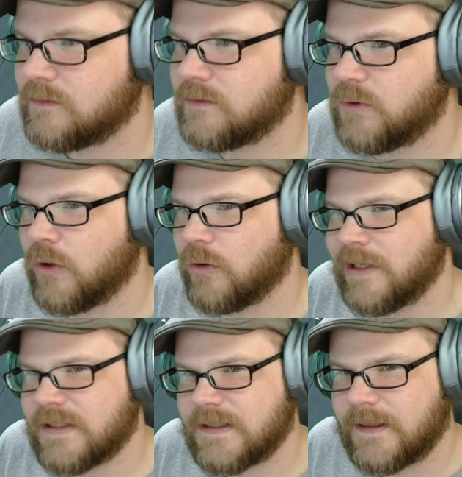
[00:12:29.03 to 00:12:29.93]
Lord of the
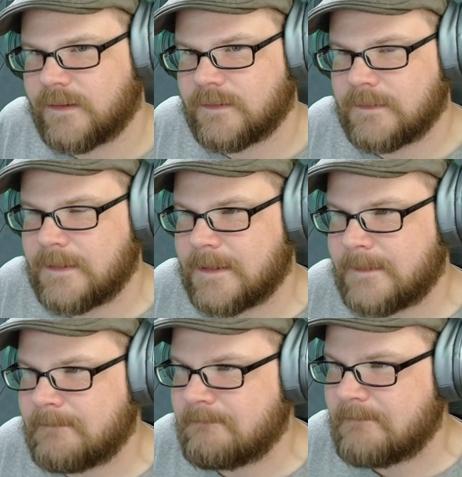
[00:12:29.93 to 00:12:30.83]
Rings style. You
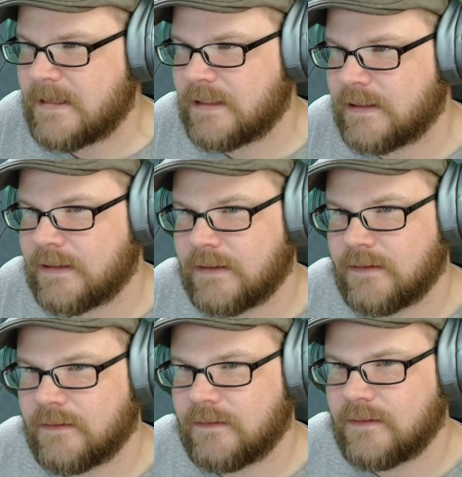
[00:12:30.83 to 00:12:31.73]
know.
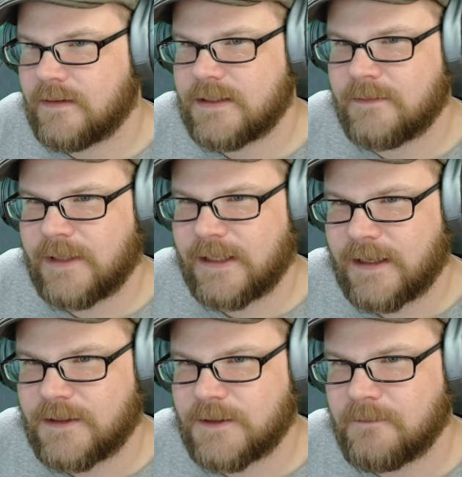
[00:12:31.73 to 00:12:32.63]
Something like
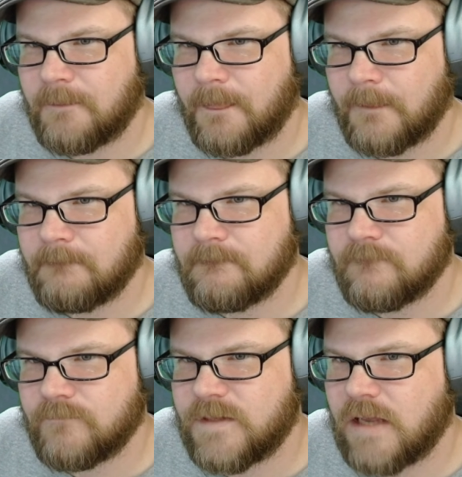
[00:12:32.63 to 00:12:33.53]
that.
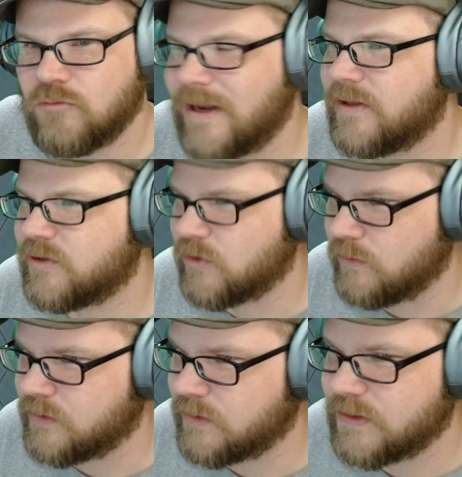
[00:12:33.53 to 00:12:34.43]
Dead Wraith
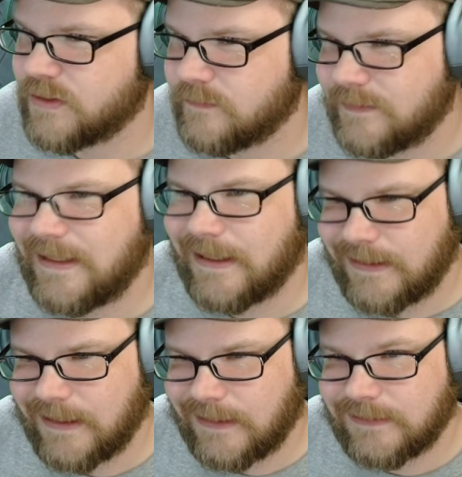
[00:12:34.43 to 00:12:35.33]
soldiers.
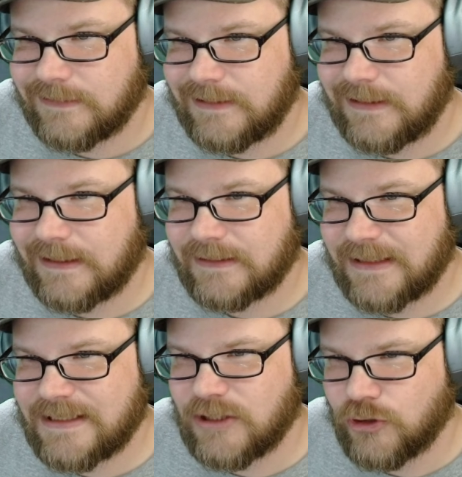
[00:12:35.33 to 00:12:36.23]
Yeah.
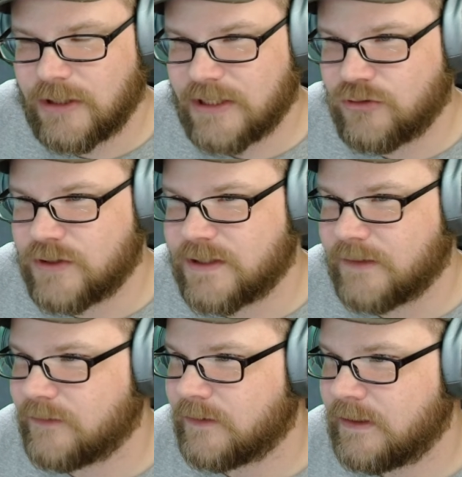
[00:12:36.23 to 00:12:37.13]
That's good. That's good stuff.